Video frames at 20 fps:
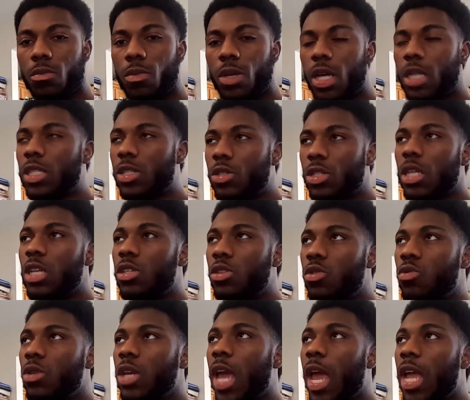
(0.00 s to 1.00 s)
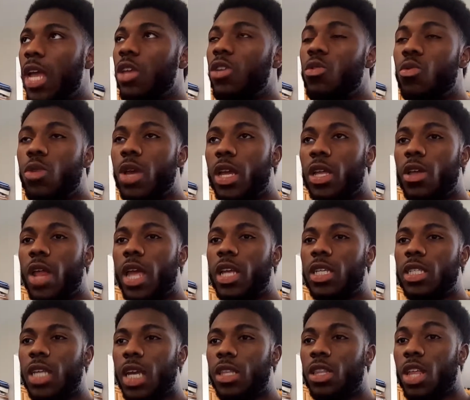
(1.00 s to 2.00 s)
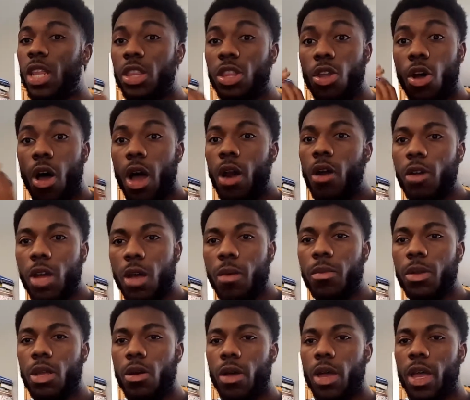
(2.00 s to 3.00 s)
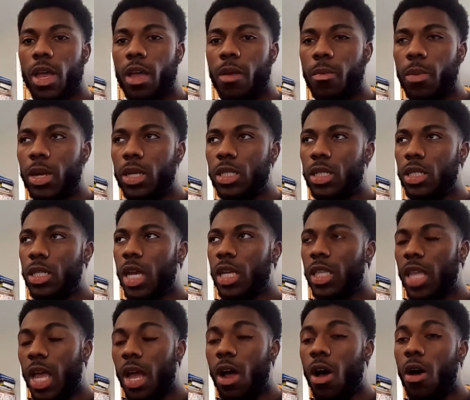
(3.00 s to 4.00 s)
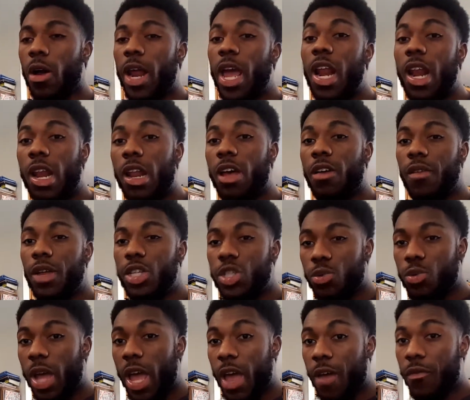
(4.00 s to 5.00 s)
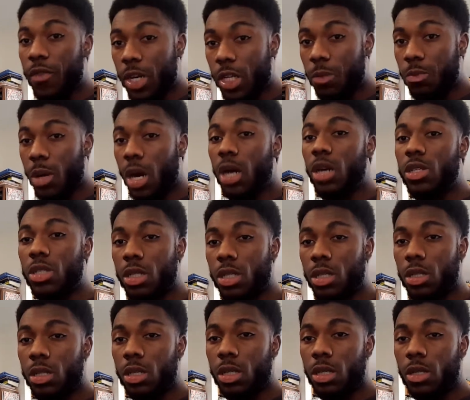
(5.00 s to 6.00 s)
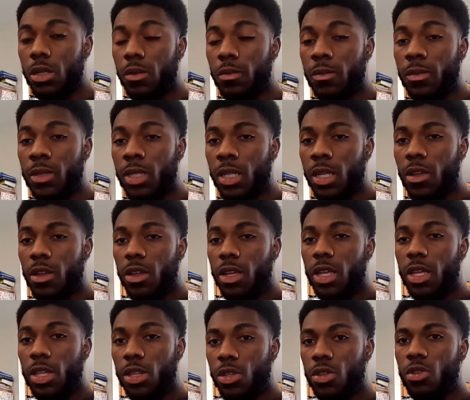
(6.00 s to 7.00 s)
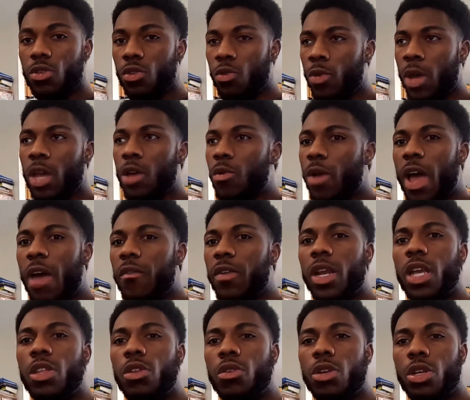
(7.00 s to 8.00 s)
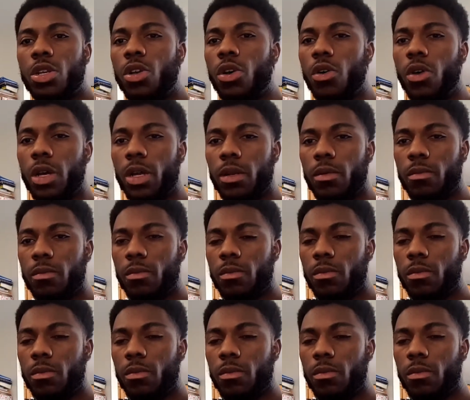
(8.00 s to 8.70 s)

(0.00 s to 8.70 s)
Because it's like the thought will come to your head, but it's just like that, all that love that you have for this person, you ain't gonna have it in you to do it.